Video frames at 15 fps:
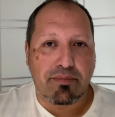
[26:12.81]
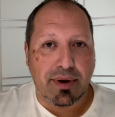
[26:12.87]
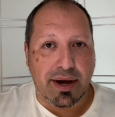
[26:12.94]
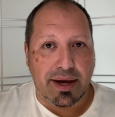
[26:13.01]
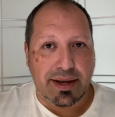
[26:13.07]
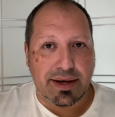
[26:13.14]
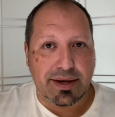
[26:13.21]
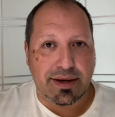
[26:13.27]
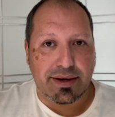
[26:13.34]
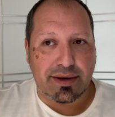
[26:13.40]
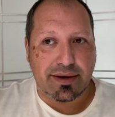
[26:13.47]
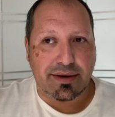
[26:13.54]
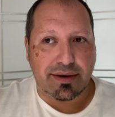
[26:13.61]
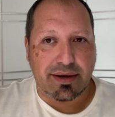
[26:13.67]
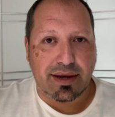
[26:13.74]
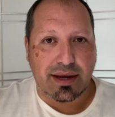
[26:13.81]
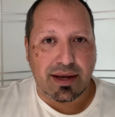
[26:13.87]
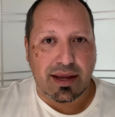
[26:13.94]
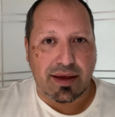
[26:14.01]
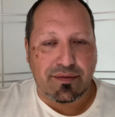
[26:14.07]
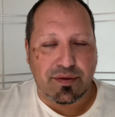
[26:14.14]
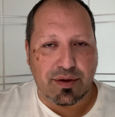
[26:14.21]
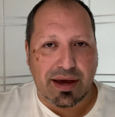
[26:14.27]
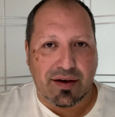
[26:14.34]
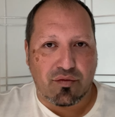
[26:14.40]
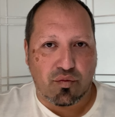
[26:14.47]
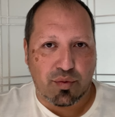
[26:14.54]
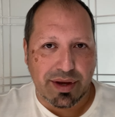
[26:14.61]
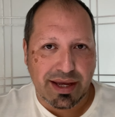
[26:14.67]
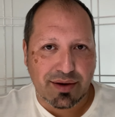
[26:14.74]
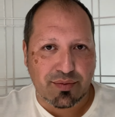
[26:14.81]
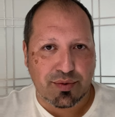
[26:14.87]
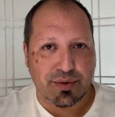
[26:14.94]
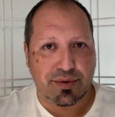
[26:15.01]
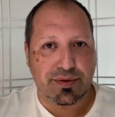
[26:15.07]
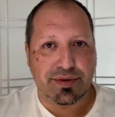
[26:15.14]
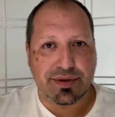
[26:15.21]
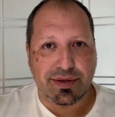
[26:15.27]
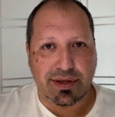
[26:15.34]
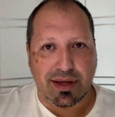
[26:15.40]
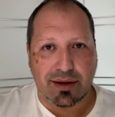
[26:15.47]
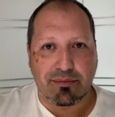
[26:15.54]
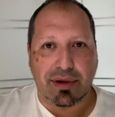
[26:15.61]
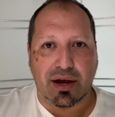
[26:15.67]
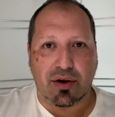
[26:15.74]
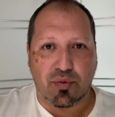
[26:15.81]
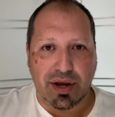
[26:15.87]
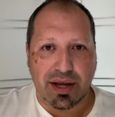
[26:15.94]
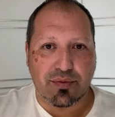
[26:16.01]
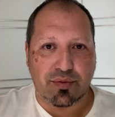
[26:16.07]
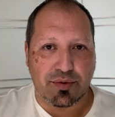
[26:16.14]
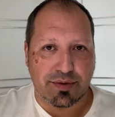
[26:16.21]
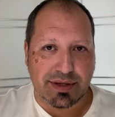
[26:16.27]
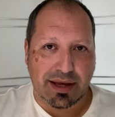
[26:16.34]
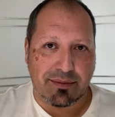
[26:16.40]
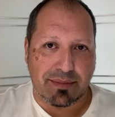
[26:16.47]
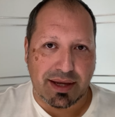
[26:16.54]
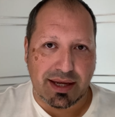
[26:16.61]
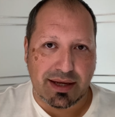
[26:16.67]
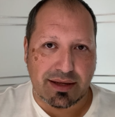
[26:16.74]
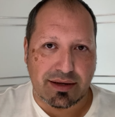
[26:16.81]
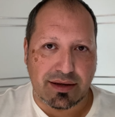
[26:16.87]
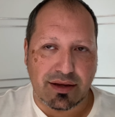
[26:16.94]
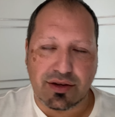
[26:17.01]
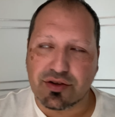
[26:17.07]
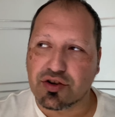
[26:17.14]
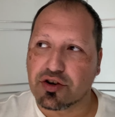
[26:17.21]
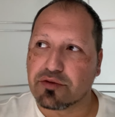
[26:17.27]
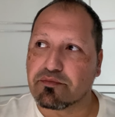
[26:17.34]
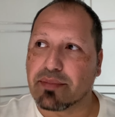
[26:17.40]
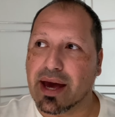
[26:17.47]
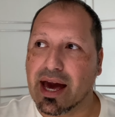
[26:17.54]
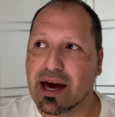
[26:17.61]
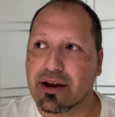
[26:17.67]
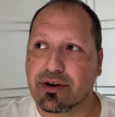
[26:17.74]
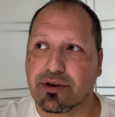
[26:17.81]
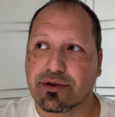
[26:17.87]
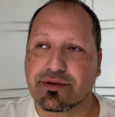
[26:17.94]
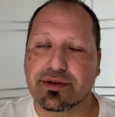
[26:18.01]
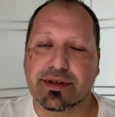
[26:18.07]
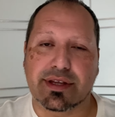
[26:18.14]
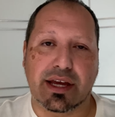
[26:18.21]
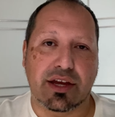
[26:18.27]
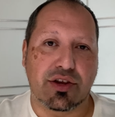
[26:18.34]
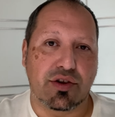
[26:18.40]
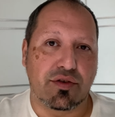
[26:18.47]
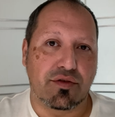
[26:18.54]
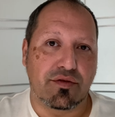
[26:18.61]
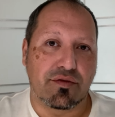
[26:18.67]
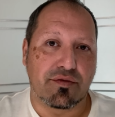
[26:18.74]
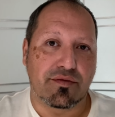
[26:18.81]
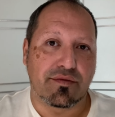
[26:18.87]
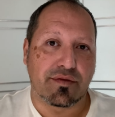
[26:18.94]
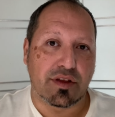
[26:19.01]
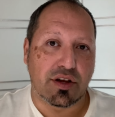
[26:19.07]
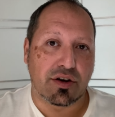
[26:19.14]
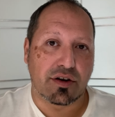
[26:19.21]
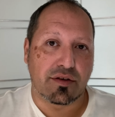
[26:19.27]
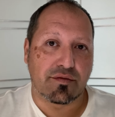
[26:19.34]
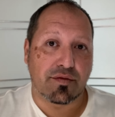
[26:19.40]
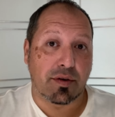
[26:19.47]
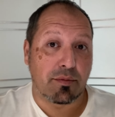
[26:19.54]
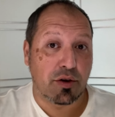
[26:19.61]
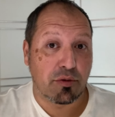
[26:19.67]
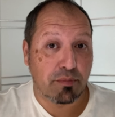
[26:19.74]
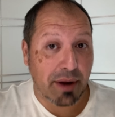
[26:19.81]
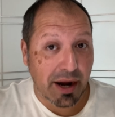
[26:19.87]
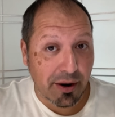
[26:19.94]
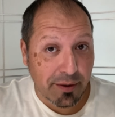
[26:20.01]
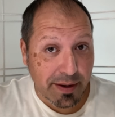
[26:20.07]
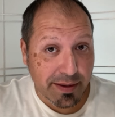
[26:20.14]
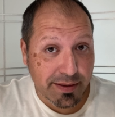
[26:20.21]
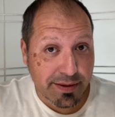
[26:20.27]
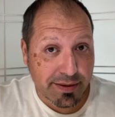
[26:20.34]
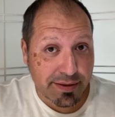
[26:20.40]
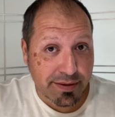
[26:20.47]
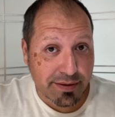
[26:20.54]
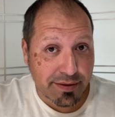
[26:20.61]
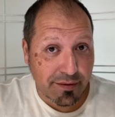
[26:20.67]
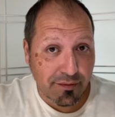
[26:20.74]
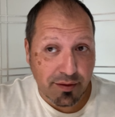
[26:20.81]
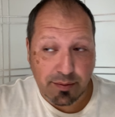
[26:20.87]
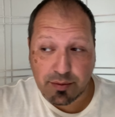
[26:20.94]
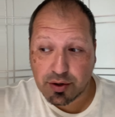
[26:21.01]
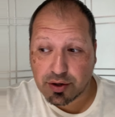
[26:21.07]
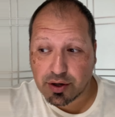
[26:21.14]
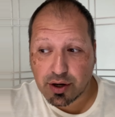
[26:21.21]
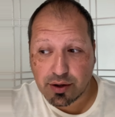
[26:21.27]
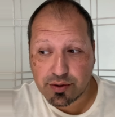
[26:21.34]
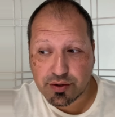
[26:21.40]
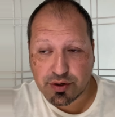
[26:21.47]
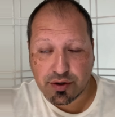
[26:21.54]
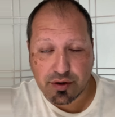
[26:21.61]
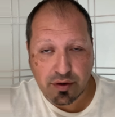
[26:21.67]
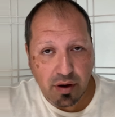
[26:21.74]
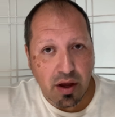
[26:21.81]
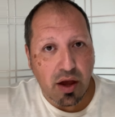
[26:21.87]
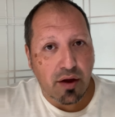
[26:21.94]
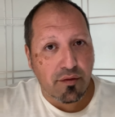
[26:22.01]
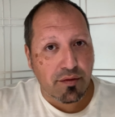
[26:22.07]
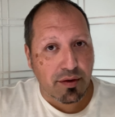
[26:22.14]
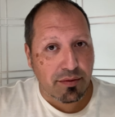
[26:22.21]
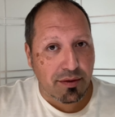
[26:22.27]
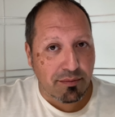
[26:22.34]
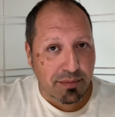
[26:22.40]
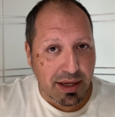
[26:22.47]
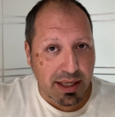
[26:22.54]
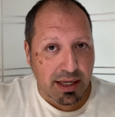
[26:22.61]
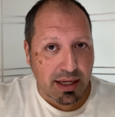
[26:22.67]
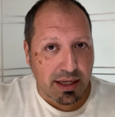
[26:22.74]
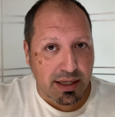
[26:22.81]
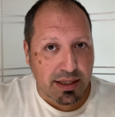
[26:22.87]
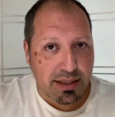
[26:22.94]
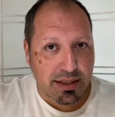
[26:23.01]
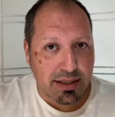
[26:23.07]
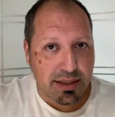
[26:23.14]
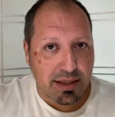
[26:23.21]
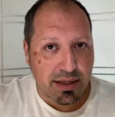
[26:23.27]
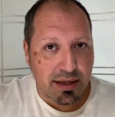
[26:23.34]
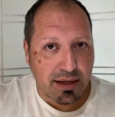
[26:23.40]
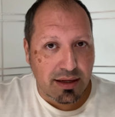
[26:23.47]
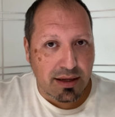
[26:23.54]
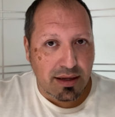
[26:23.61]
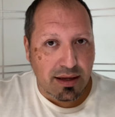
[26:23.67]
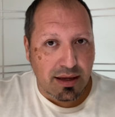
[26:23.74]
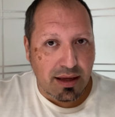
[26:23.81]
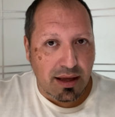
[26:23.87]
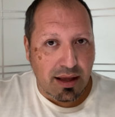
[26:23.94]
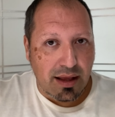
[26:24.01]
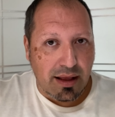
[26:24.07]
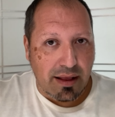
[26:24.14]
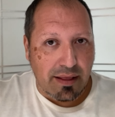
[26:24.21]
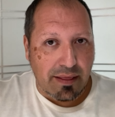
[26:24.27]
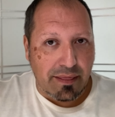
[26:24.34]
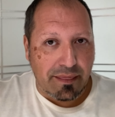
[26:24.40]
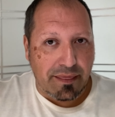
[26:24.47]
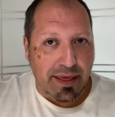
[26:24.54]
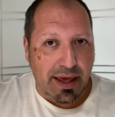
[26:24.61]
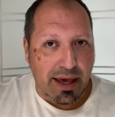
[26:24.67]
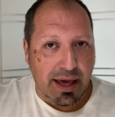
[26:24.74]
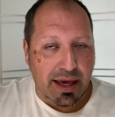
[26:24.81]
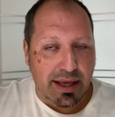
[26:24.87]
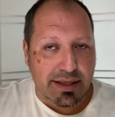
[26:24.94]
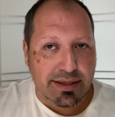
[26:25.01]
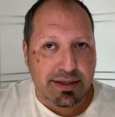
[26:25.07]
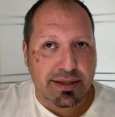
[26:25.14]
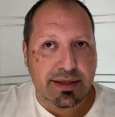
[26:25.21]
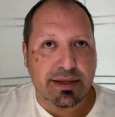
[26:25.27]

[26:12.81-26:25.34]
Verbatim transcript: But if you have weak roots, and by weak roots, I mean certain patterns that you've learned from your parents, from your culture, from the media, that